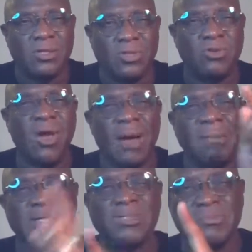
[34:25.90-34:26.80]
Do you know how
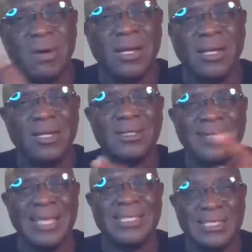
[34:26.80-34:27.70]
much money
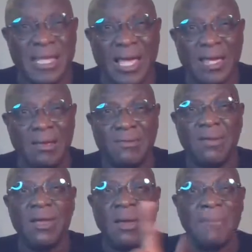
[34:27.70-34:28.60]
they save
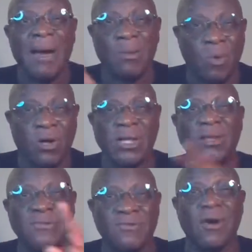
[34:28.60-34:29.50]
by
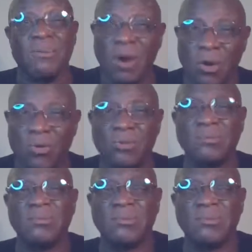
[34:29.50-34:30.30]
working from home?